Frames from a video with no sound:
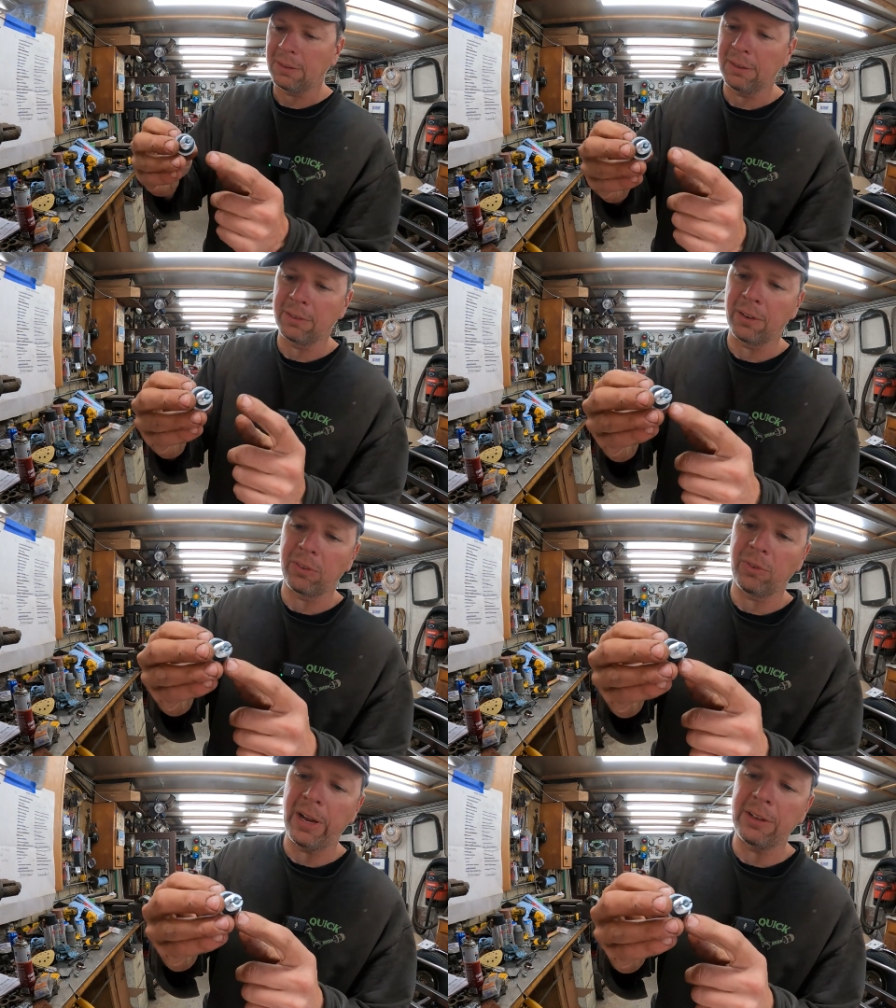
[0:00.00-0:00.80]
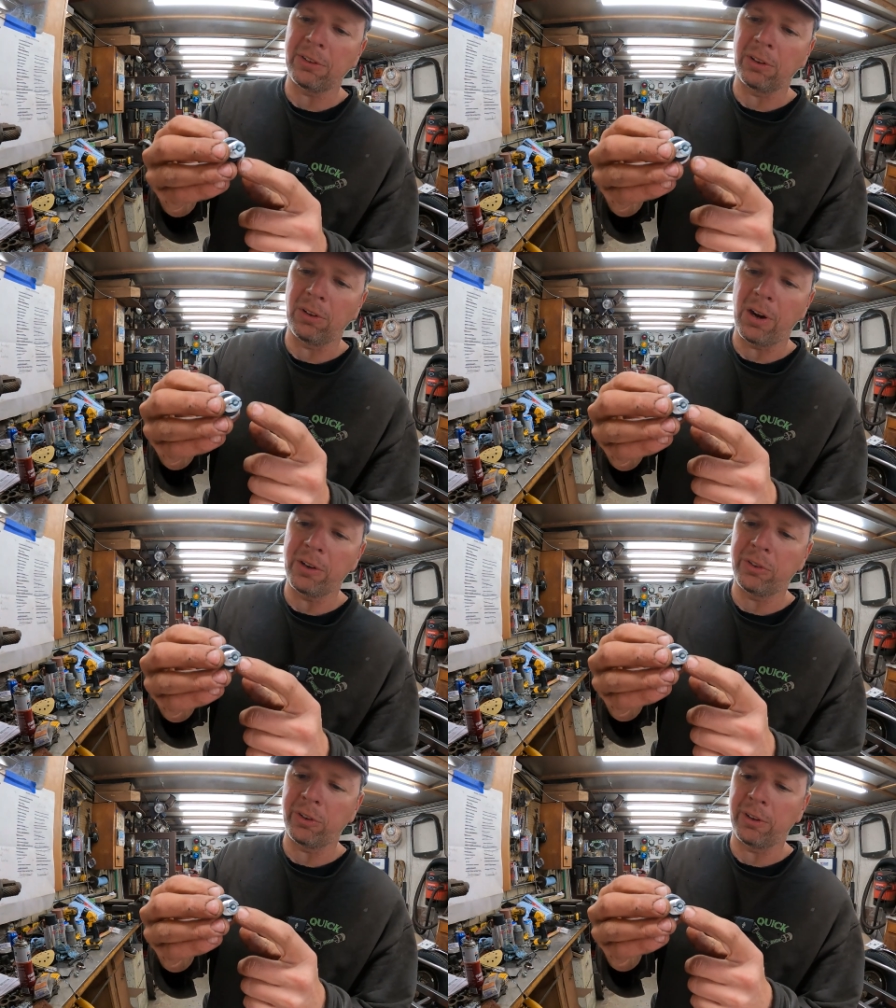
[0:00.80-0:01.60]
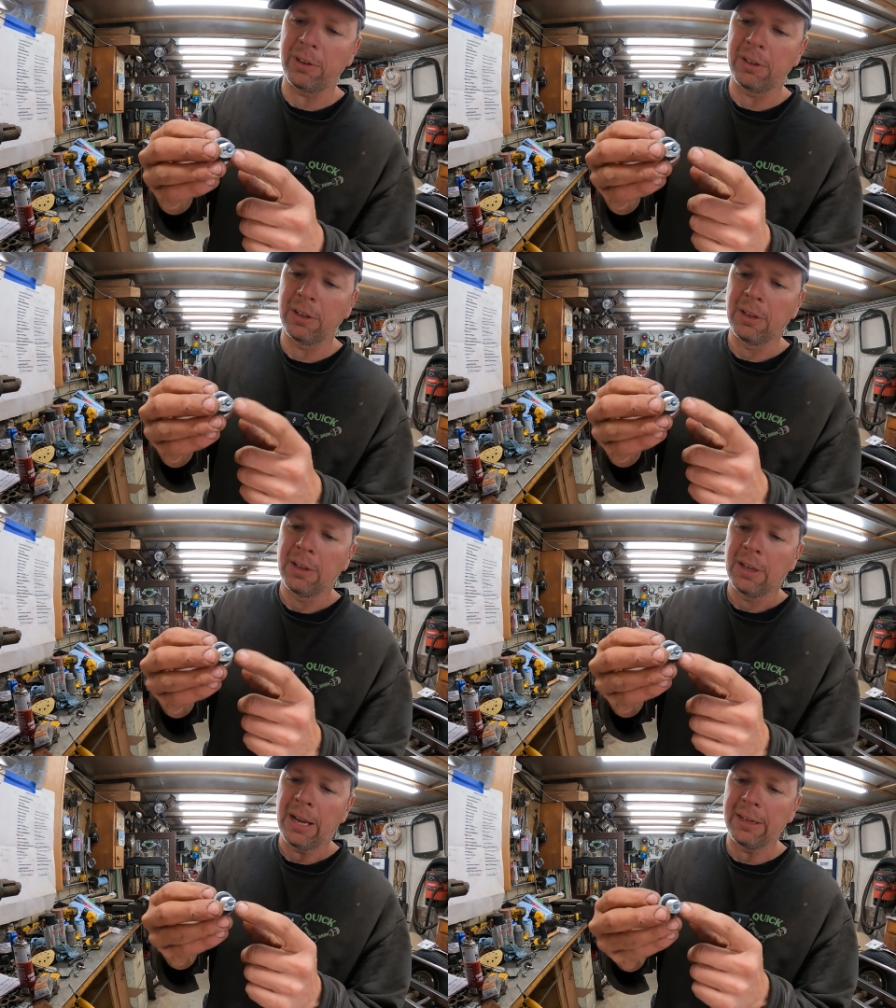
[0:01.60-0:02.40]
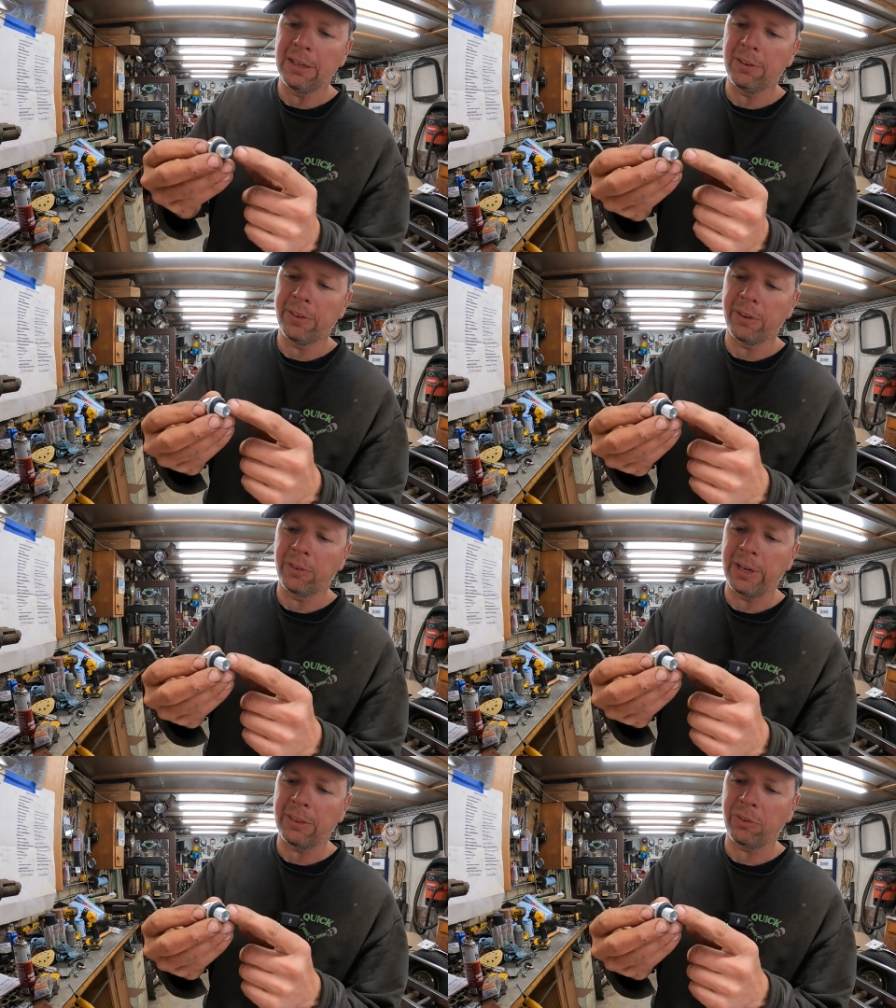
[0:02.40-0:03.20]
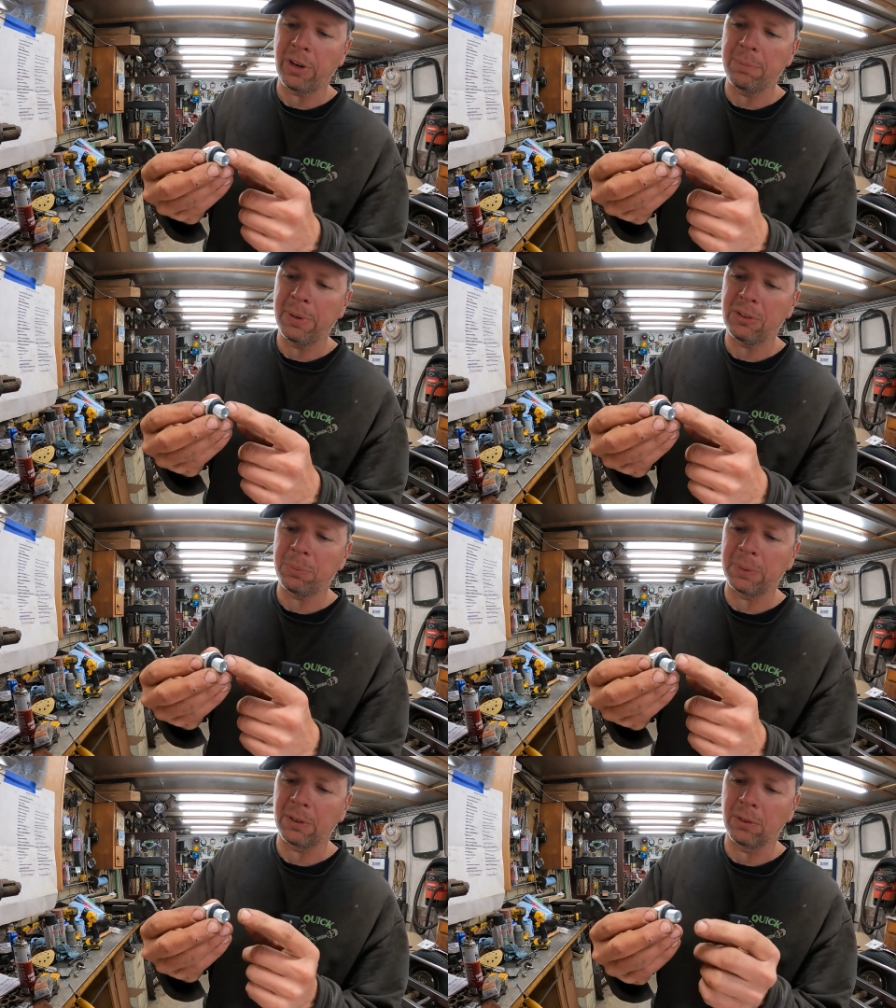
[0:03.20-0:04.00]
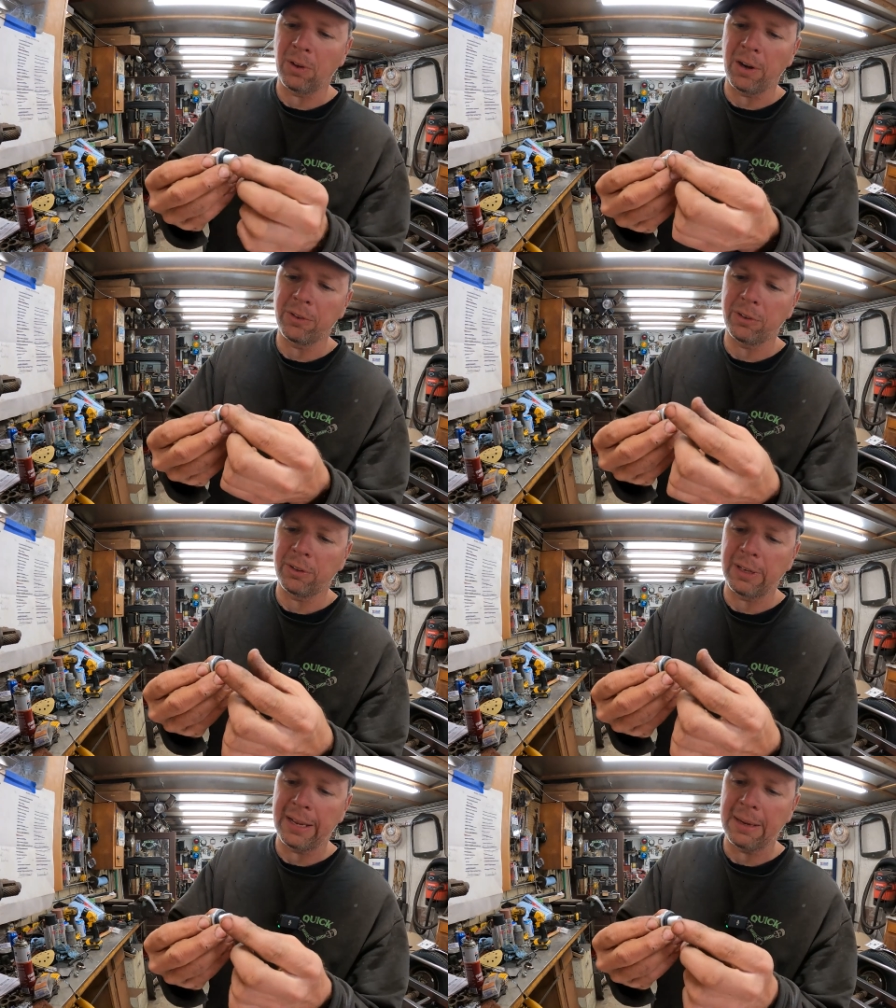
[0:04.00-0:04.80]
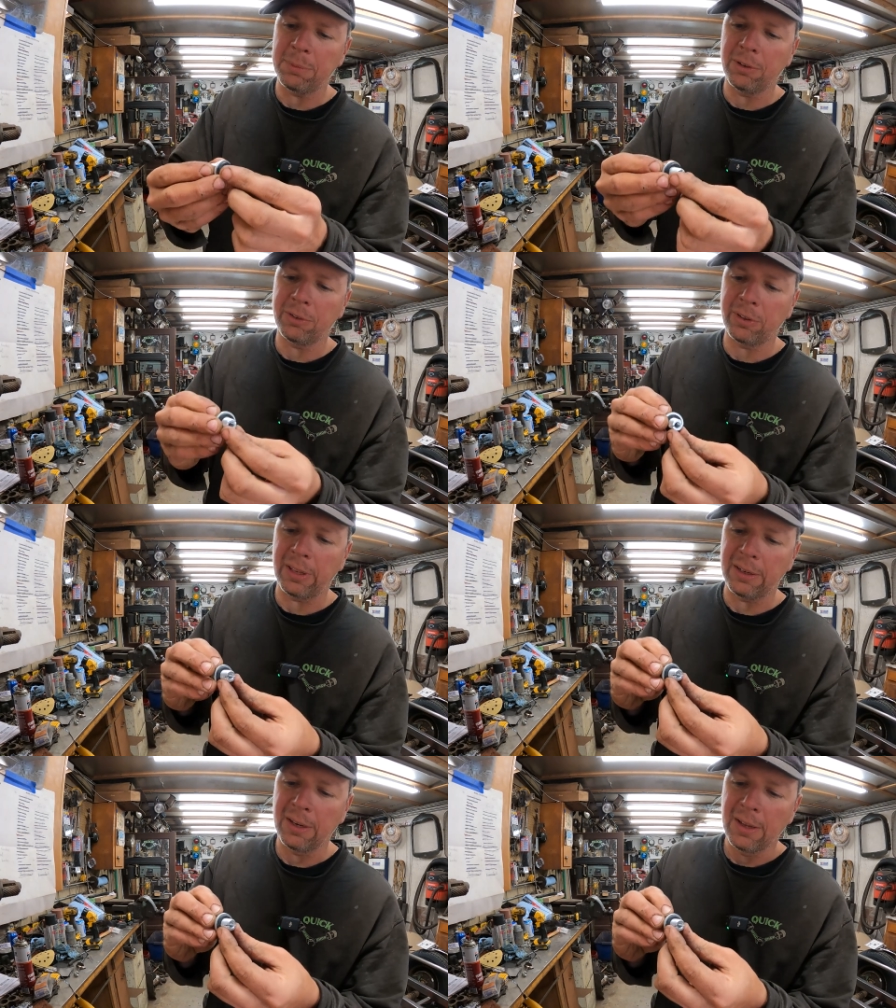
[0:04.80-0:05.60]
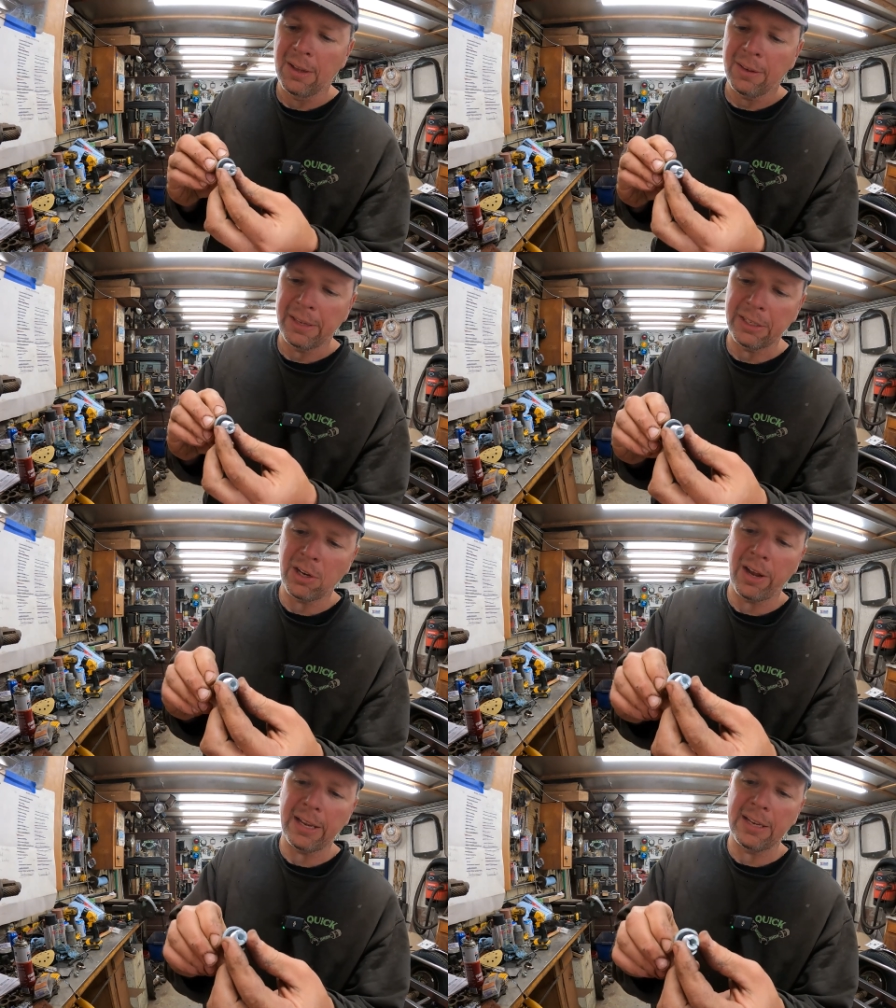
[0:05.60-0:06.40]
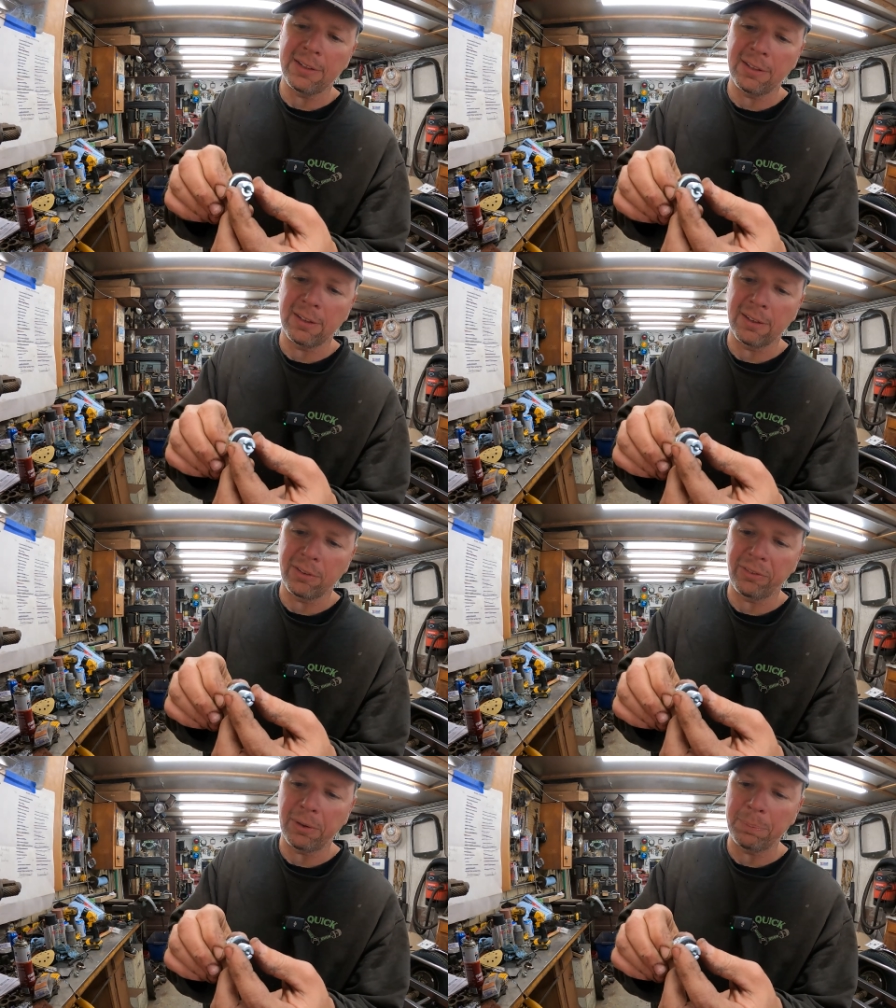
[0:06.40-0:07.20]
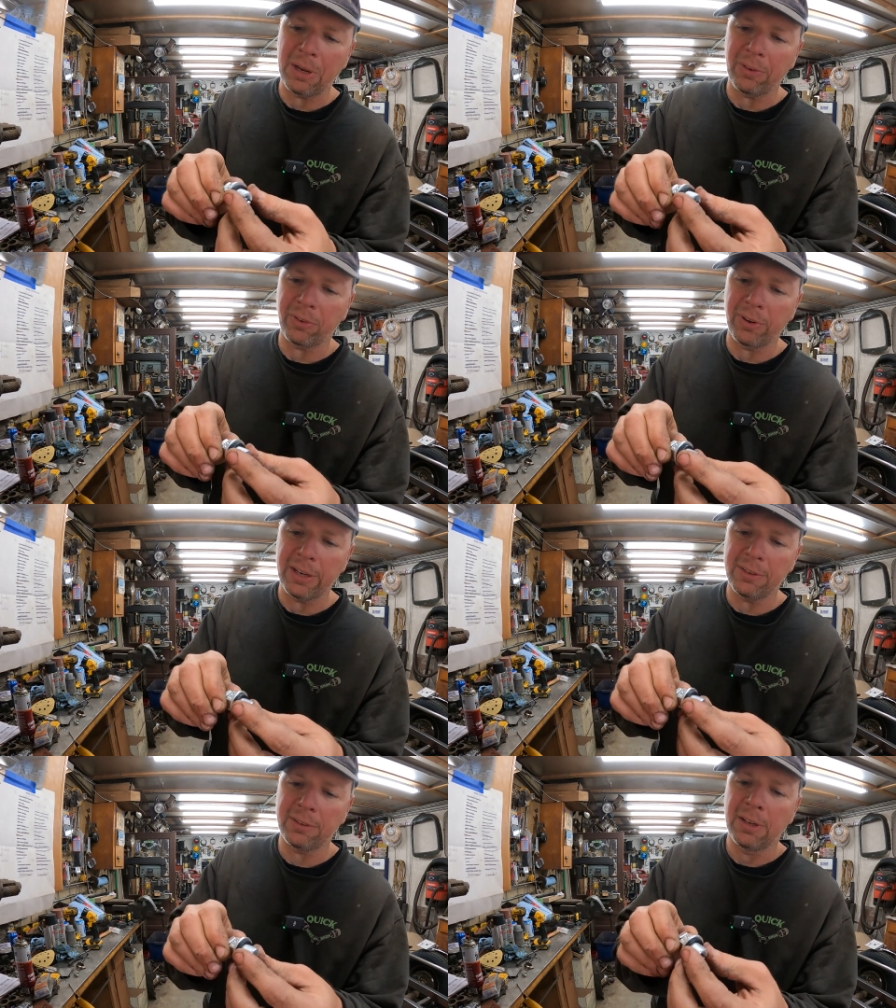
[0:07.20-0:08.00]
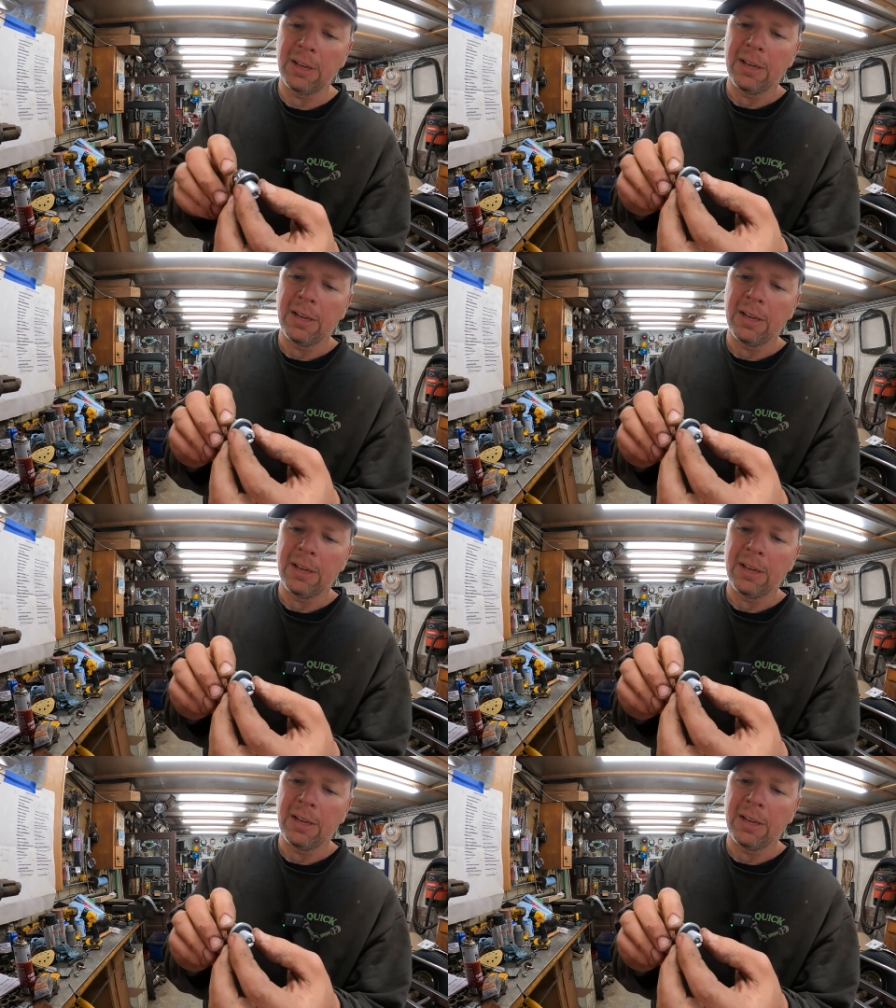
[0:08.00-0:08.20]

is the threads are larger on here to the right thread pitch, but they're larger diameter, so they cut into the stripped out threads.